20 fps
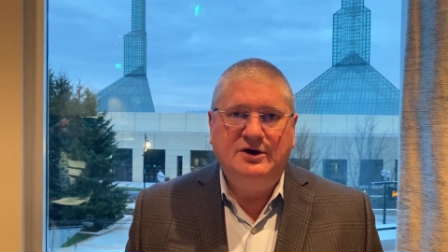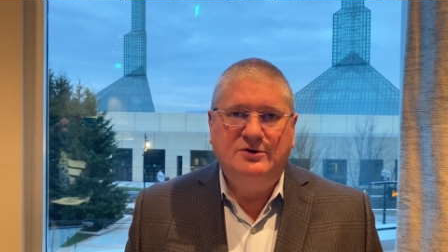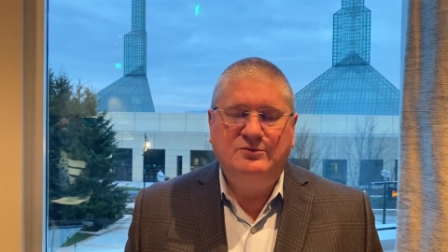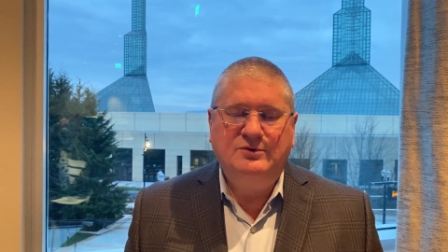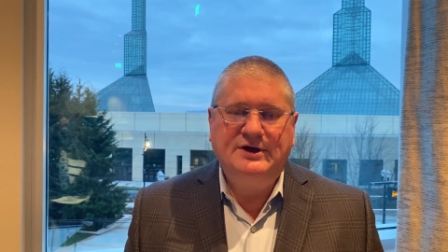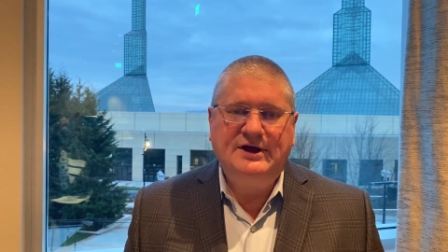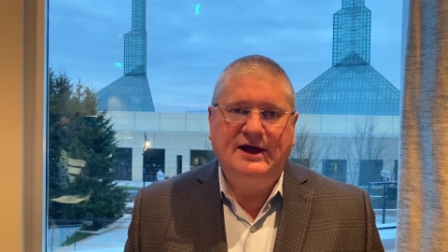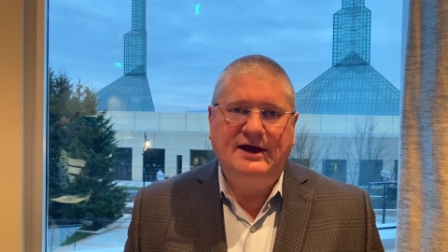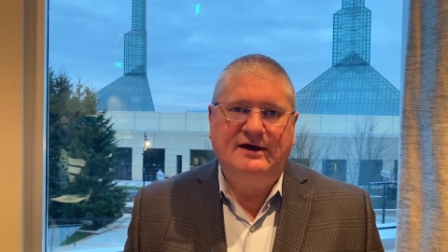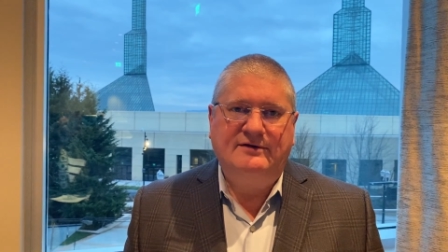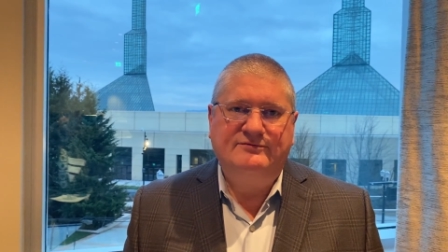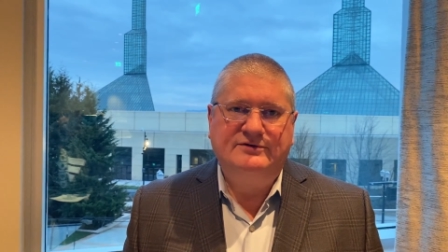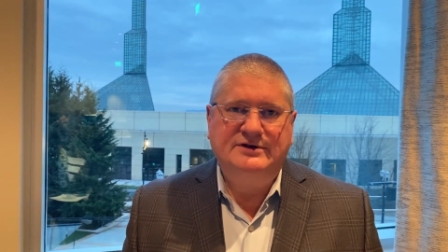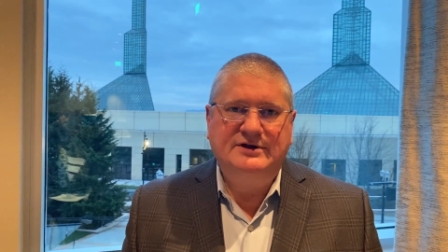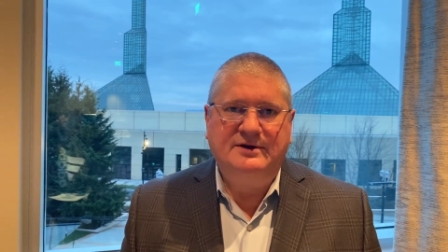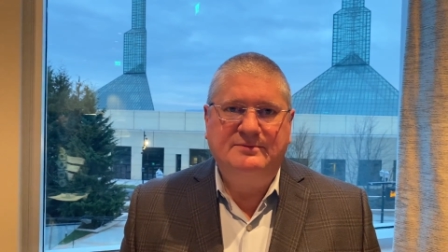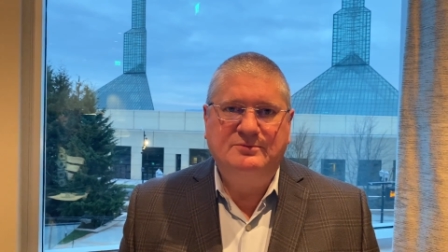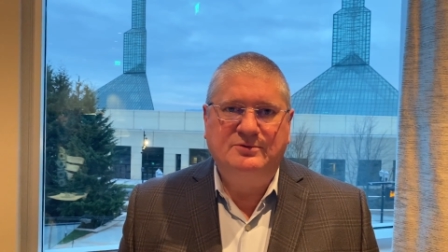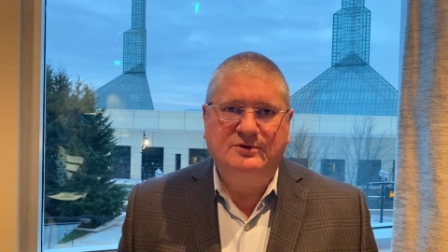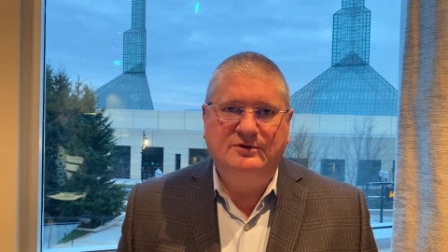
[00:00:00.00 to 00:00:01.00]
we have a
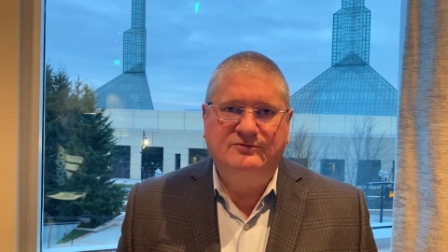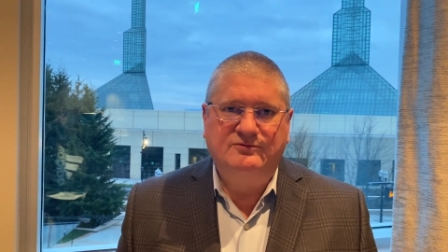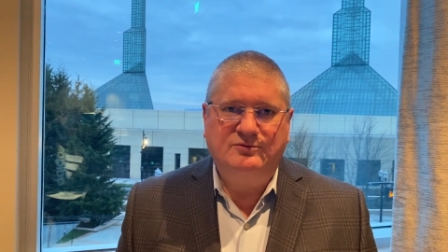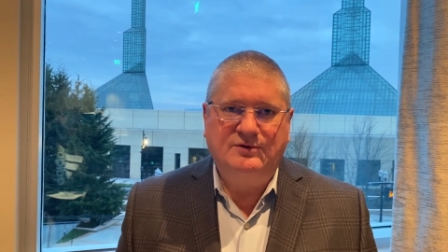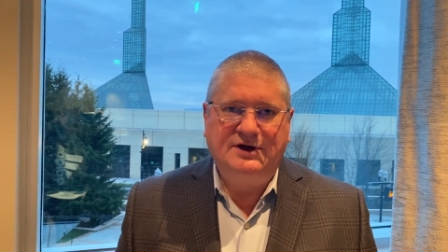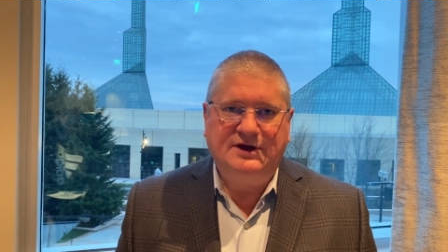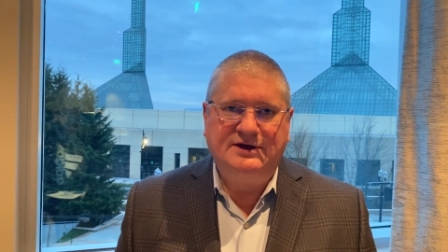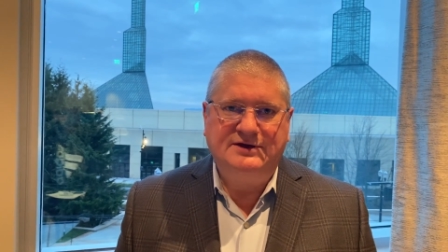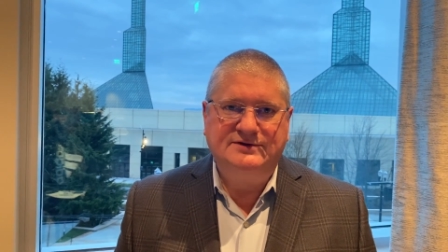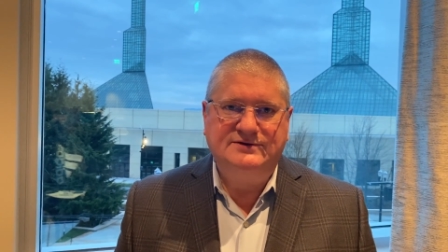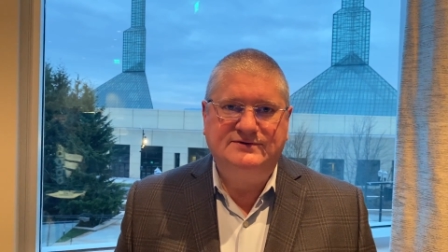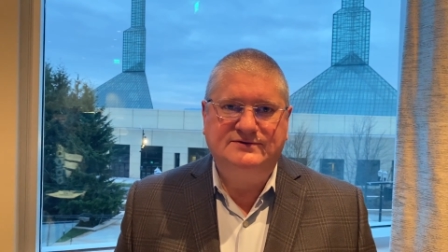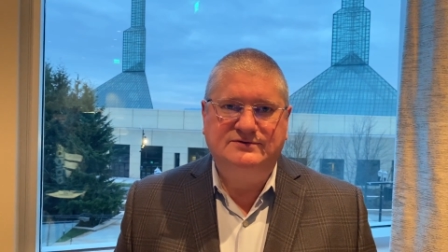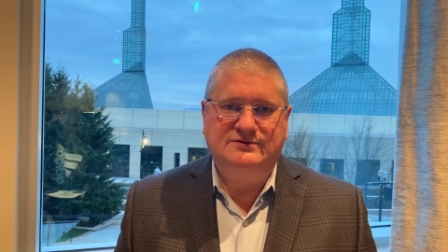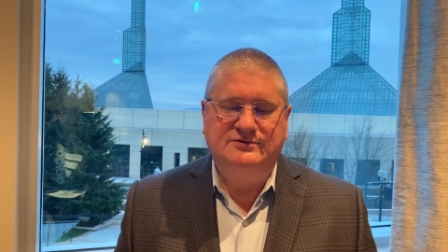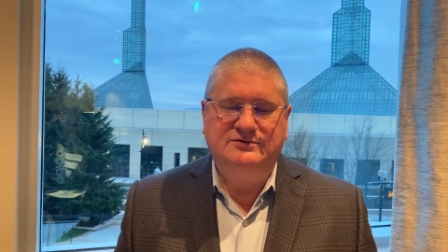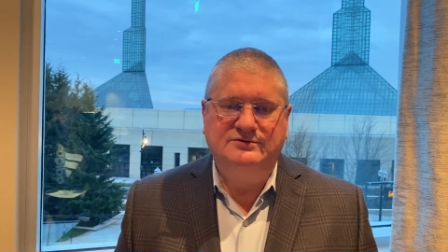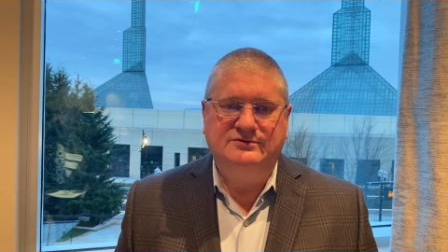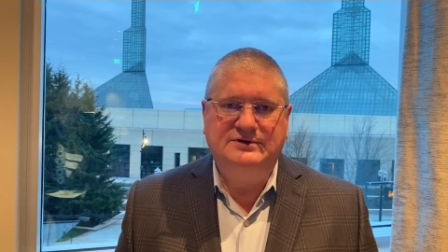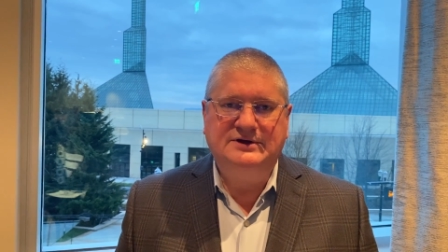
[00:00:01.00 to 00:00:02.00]
number of ways to